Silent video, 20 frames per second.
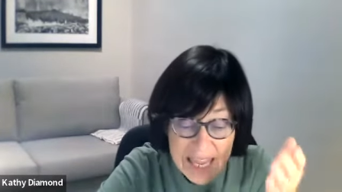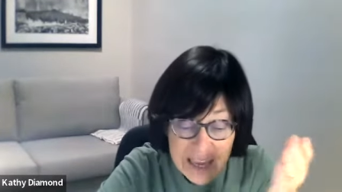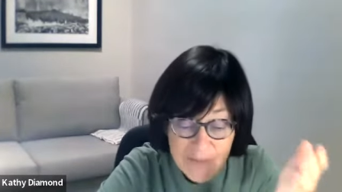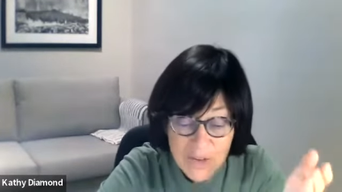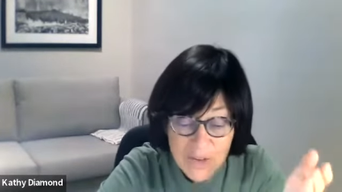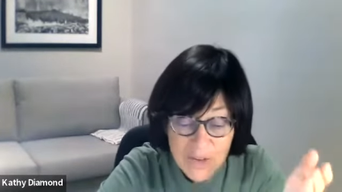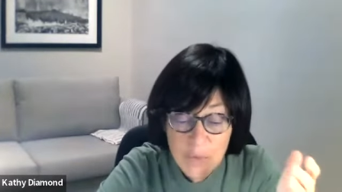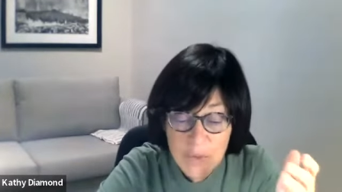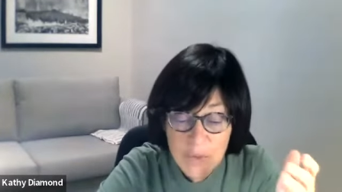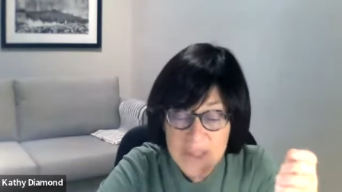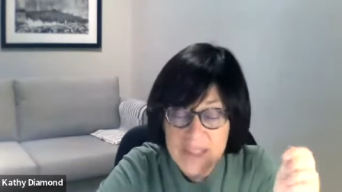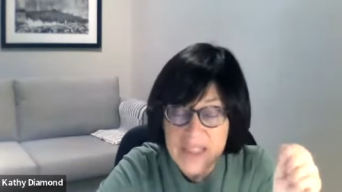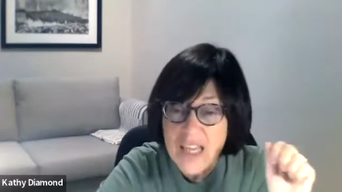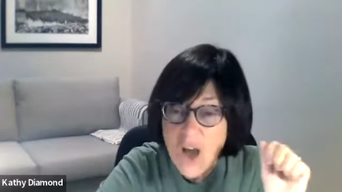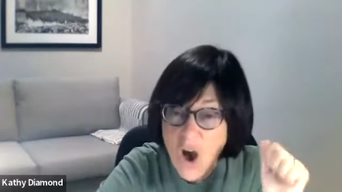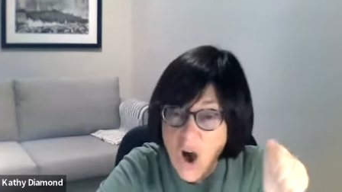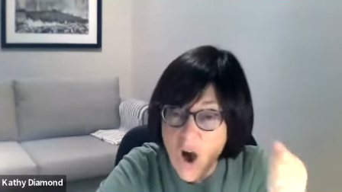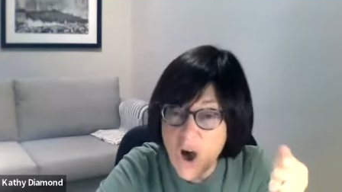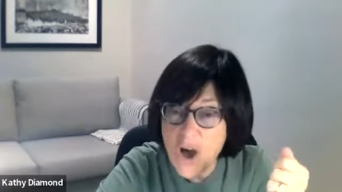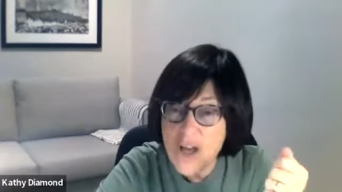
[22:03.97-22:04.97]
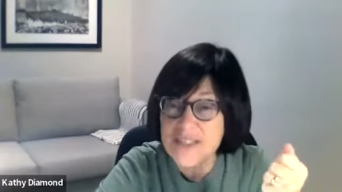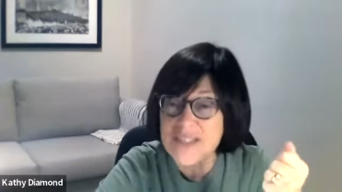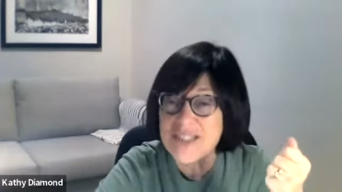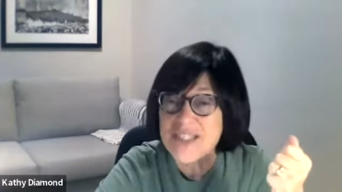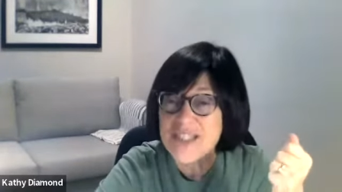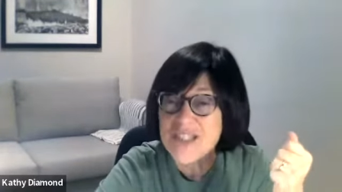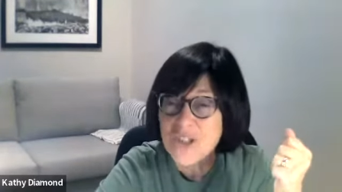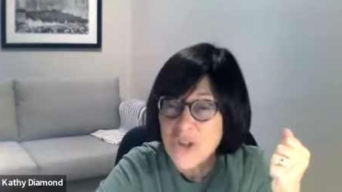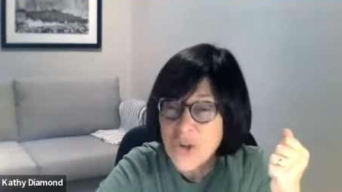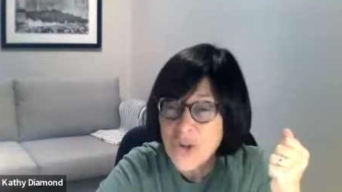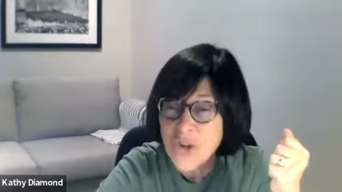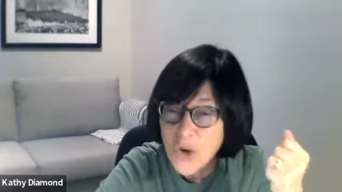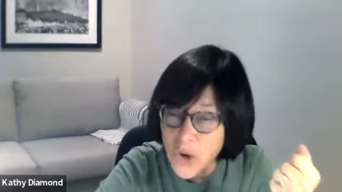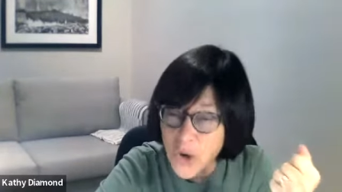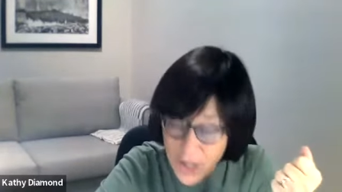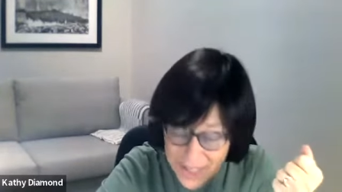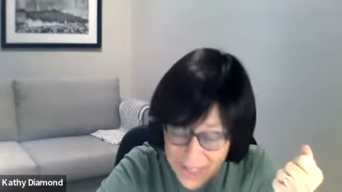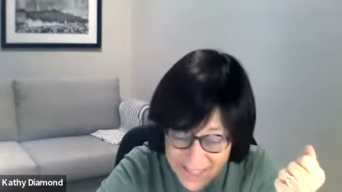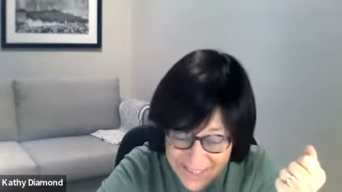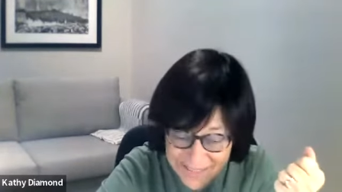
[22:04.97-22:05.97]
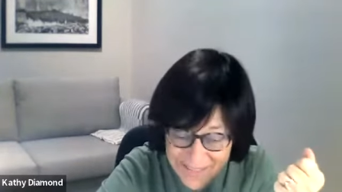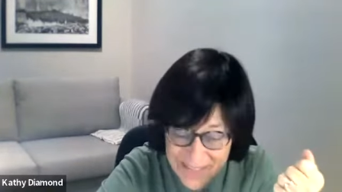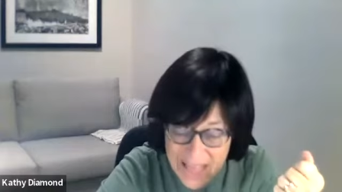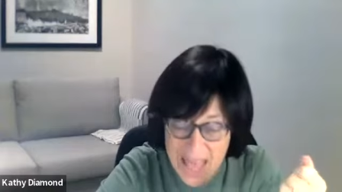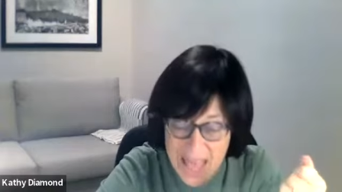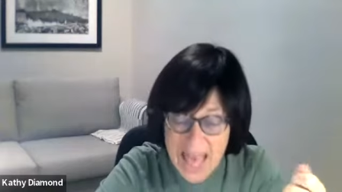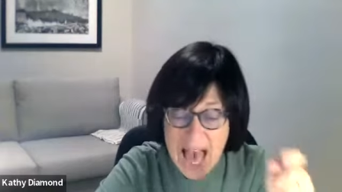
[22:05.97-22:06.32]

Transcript: Even with the Austen hook,